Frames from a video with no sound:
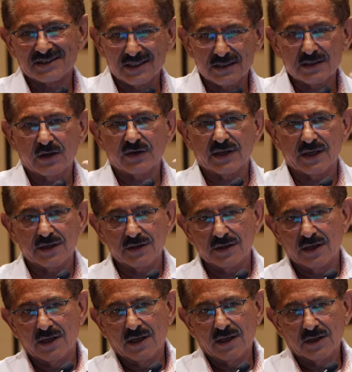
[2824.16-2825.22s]
It says, okay,
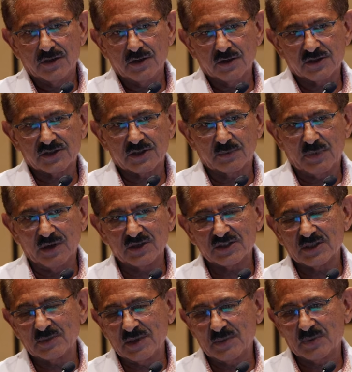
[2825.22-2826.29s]
you're
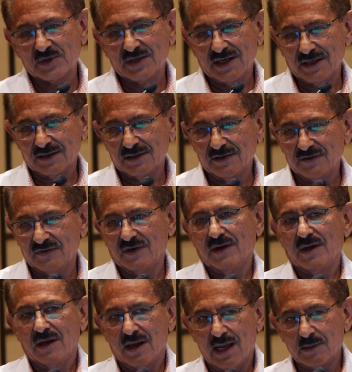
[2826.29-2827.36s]
supposed to be protective.
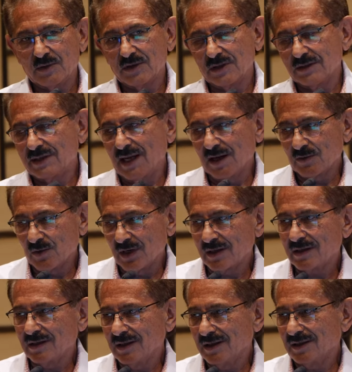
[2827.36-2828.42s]
I'm going to
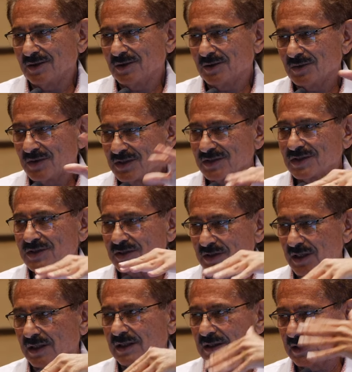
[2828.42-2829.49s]
downregulate you. This is
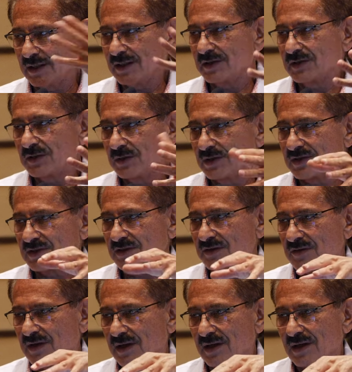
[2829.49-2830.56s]
going to lead to a
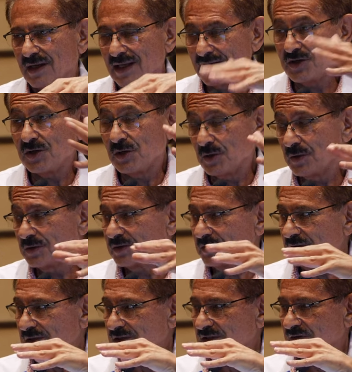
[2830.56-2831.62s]
in you
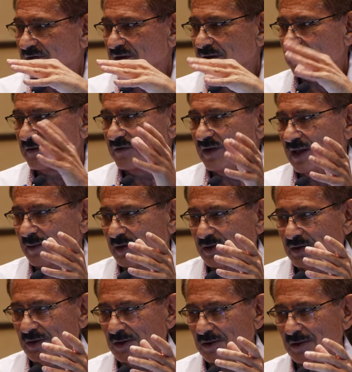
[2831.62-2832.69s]
to a severe
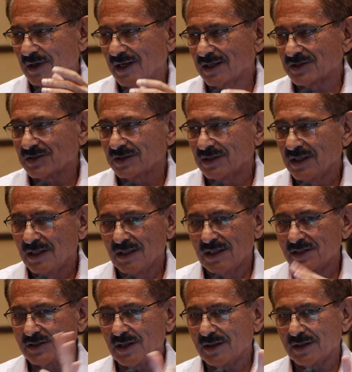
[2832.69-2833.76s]
inflammatory reaction.
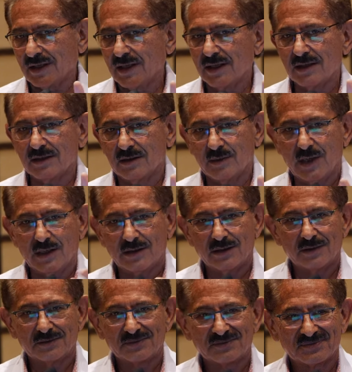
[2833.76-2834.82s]
There's nothing hidden about it.